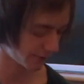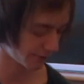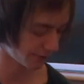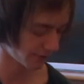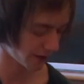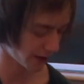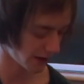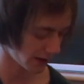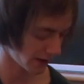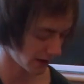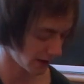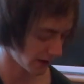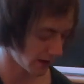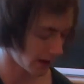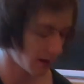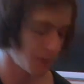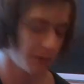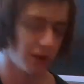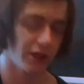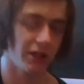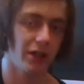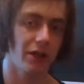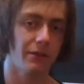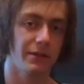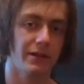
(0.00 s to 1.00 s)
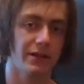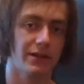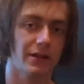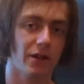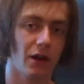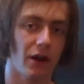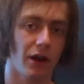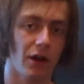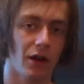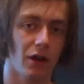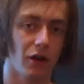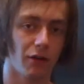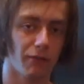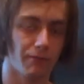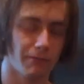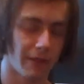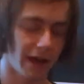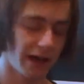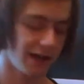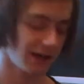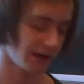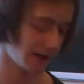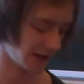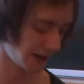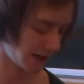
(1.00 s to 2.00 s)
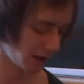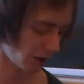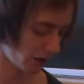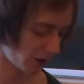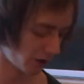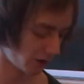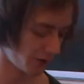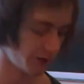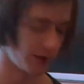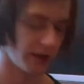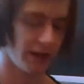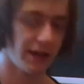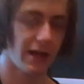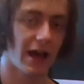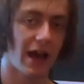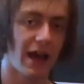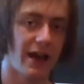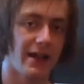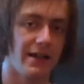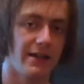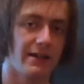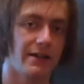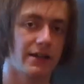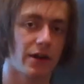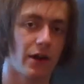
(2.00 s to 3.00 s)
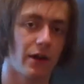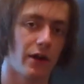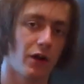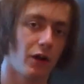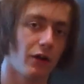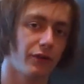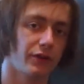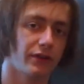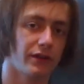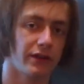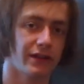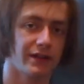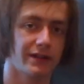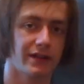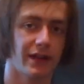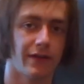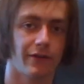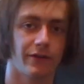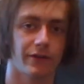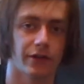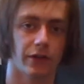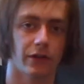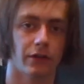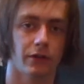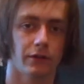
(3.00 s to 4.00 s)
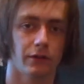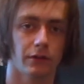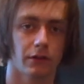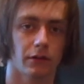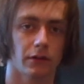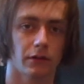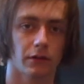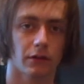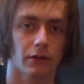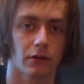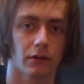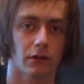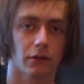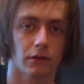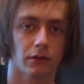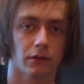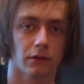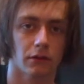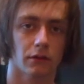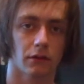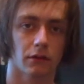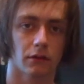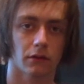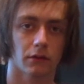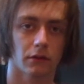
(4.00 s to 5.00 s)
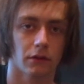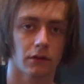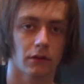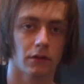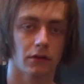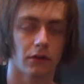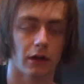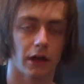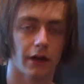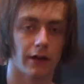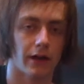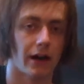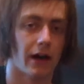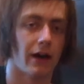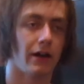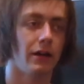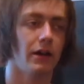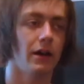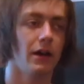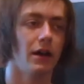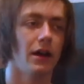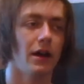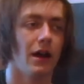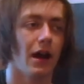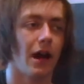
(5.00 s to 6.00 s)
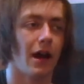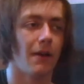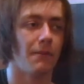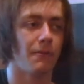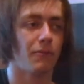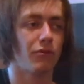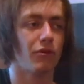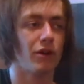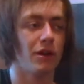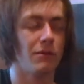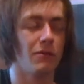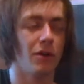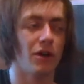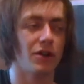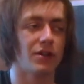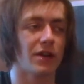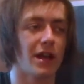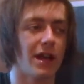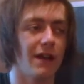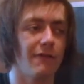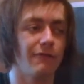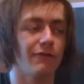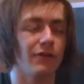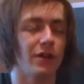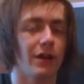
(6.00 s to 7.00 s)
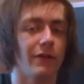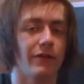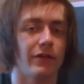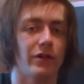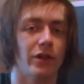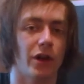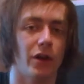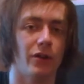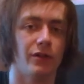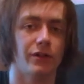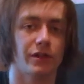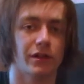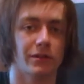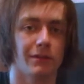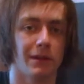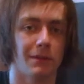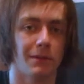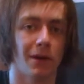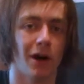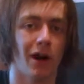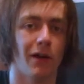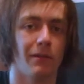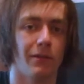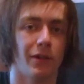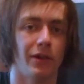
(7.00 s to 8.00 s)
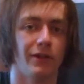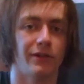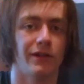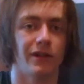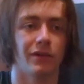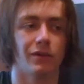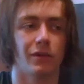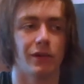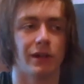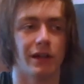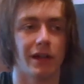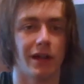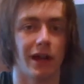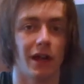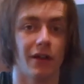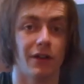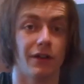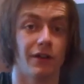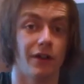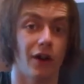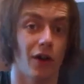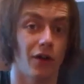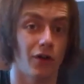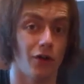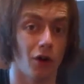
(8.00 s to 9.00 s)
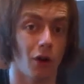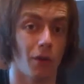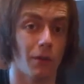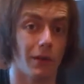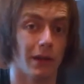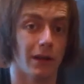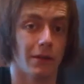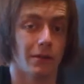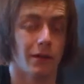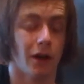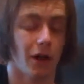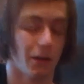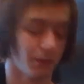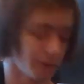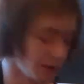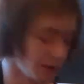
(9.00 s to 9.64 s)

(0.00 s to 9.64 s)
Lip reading: fret. But you're going to be starting off mainly on the 8 going off to the 7, so like that. And pretty much every other note is going to be palm muted, with the other note not being palm